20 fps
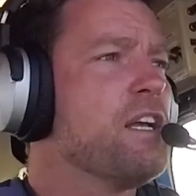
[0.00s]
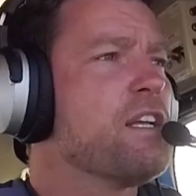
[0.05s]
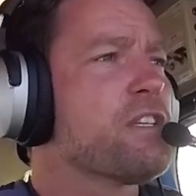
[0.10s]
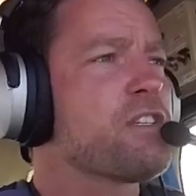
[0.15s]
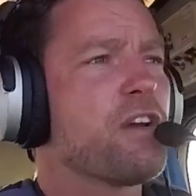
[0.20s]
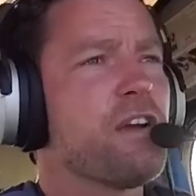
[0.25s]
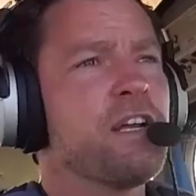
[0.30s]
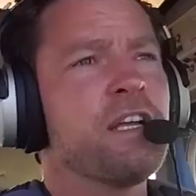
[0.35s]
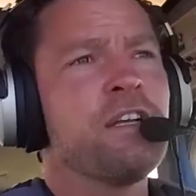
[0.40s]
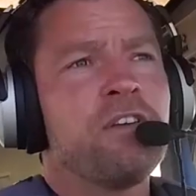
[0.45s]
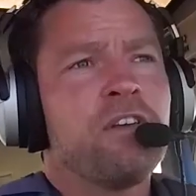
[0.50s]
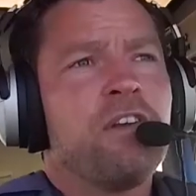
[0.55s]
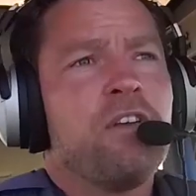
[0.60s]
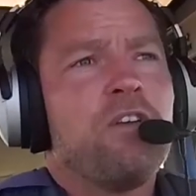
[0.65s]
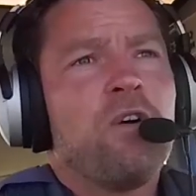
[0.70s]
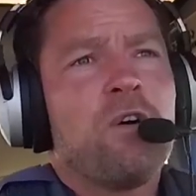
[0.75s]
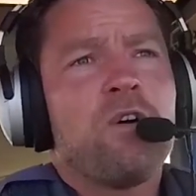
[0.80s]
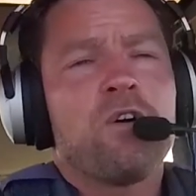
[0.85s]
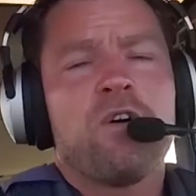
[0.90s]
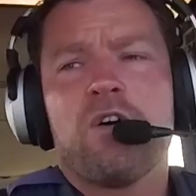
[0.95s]
So in
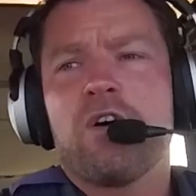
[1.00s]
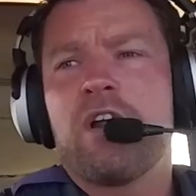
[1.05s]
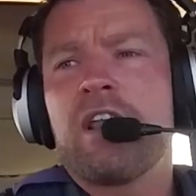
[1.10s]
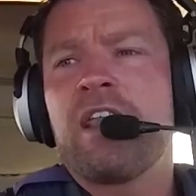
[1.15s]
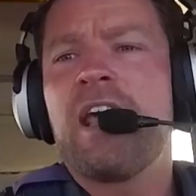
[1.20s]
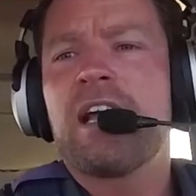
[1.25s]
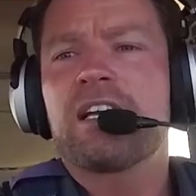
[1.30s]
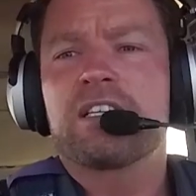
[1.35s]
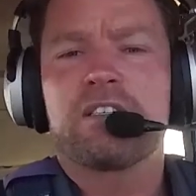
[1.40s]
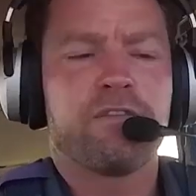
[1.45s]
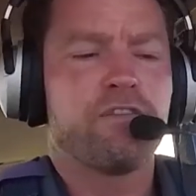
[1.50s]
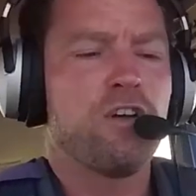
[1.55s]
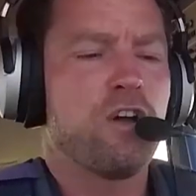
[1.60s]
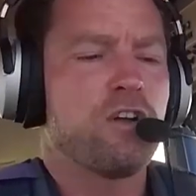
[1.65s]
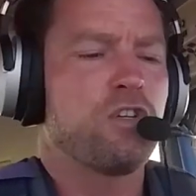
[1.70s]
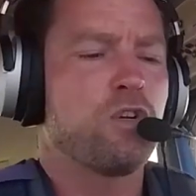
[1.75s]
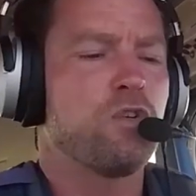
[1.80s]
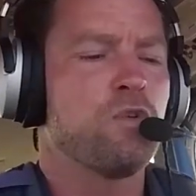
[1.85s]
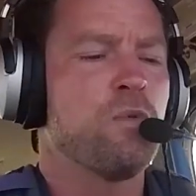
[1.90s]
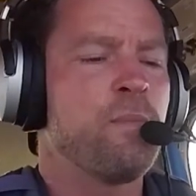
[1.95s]
your next
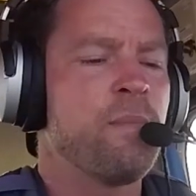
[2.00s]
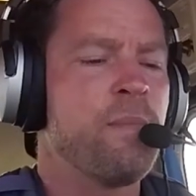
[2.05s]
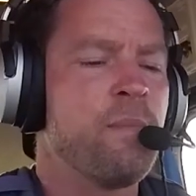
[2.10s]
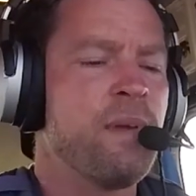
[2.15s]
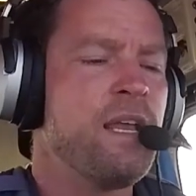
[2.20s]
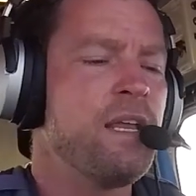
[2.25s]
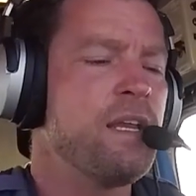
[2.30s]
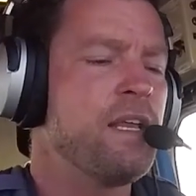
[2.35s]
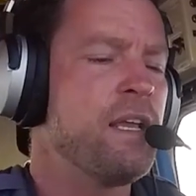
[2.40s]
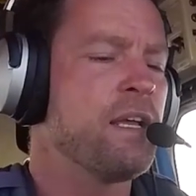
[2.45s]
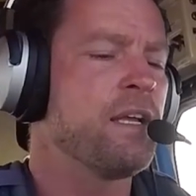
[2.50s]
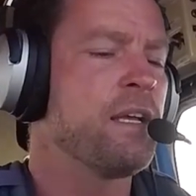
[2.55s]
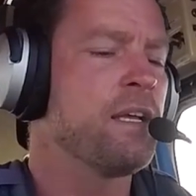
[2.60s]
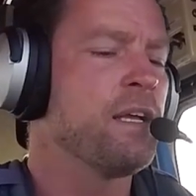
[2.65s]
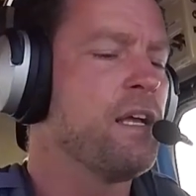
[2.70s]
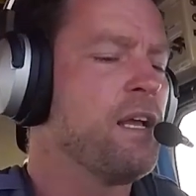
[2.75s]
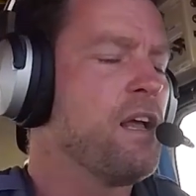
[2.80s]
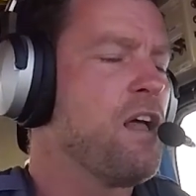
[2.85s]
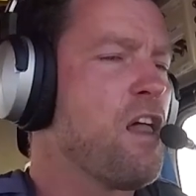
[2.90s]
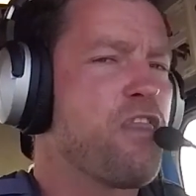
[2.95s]
virtual meeting,
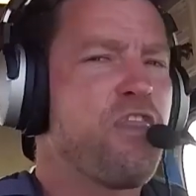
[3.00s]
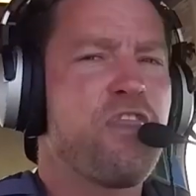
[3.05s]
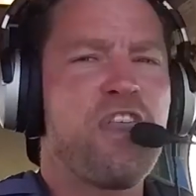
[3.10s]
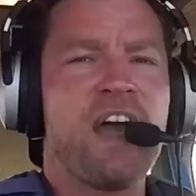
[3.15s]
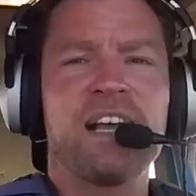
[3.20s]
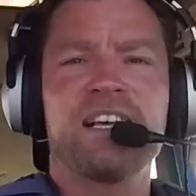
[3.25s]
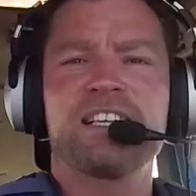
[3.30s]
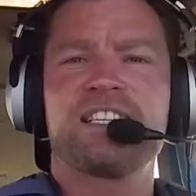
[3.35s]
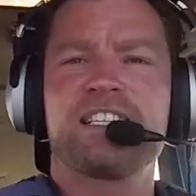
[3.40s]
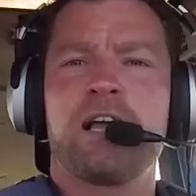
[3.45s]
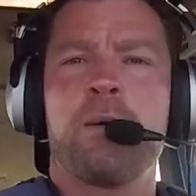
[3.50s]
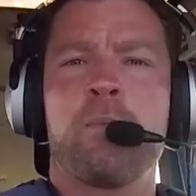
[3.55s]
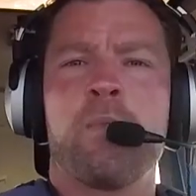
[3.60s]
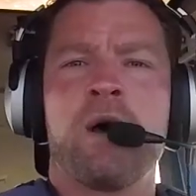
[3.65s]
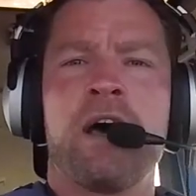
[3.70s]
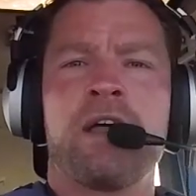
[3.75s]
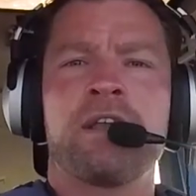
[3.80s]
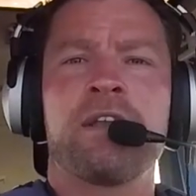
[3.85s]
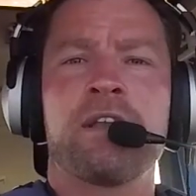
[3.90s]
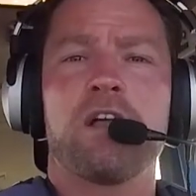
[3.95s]
thank
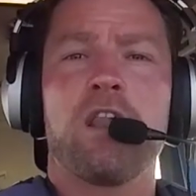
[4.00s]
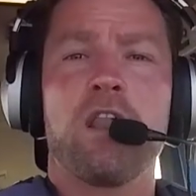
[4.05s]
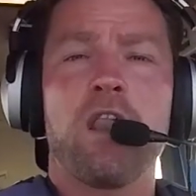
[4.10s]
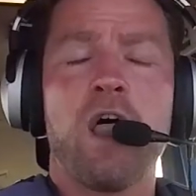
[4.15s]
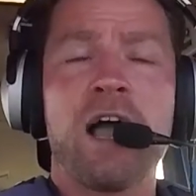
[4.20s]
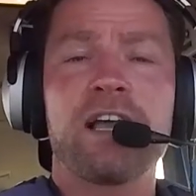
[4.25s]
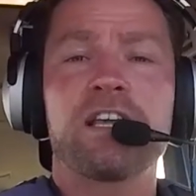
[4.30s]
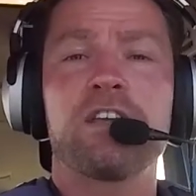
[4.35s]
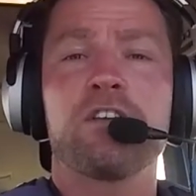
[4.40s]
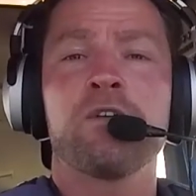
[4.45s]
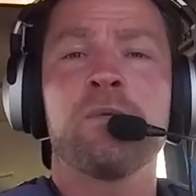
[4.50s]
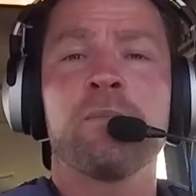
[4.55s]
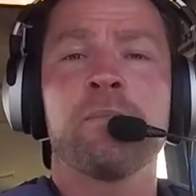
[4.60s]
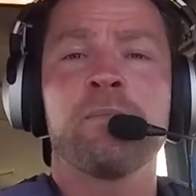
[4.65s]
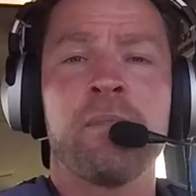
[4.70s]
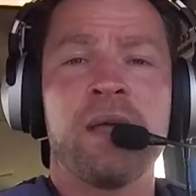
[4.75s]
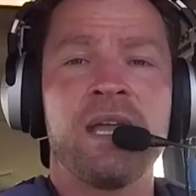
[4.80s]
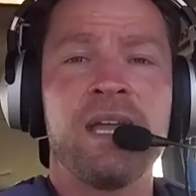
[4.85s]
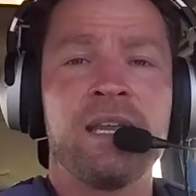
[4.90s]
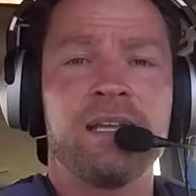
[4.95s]
someone like you
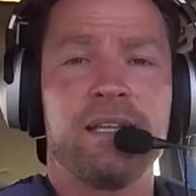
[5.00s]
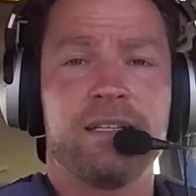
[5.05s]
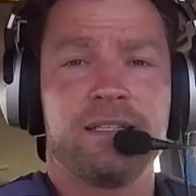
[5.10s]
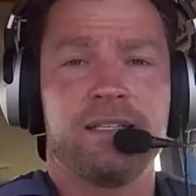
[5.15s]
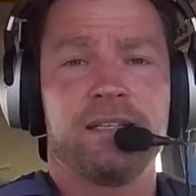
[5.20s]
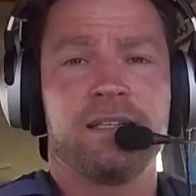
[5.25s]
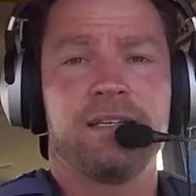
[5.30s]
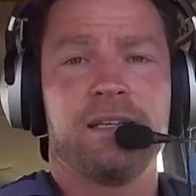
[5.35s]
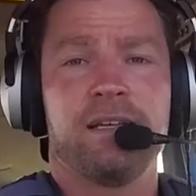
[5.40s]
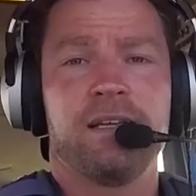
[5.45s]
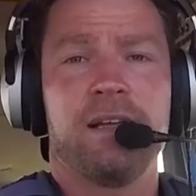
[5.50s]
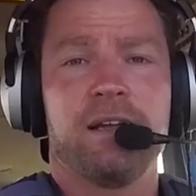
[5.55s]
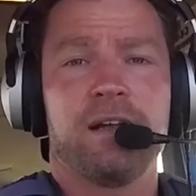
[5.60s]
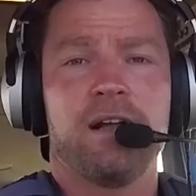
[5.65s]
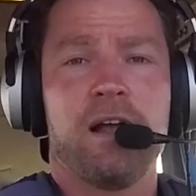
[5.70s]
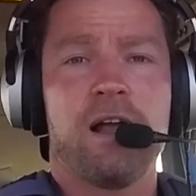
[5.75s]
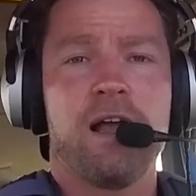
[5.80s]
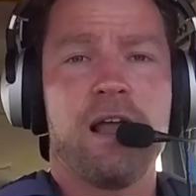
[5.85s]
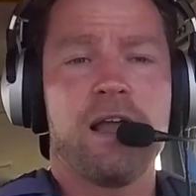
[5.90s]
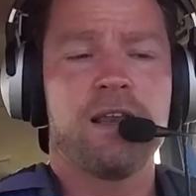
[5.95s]
mean it,
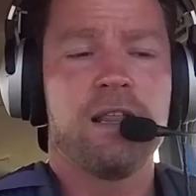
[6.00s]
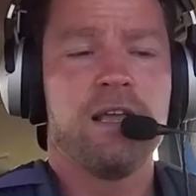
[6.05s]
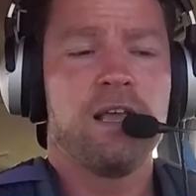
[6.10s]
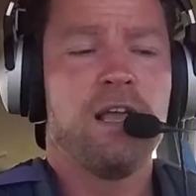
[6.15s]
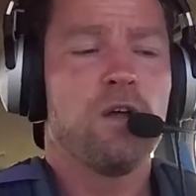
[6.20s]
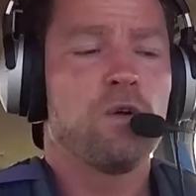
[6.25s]
right?